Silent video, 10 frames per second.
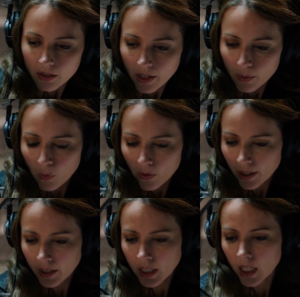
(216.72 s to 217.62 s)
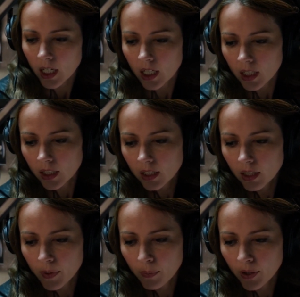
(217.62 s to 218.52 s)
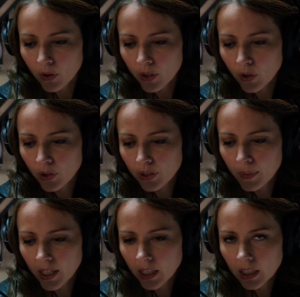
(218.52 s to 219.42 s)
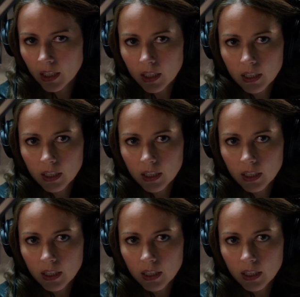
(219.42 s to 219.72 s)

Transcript: Okay, Warren, uh, let me put you on hold a minute.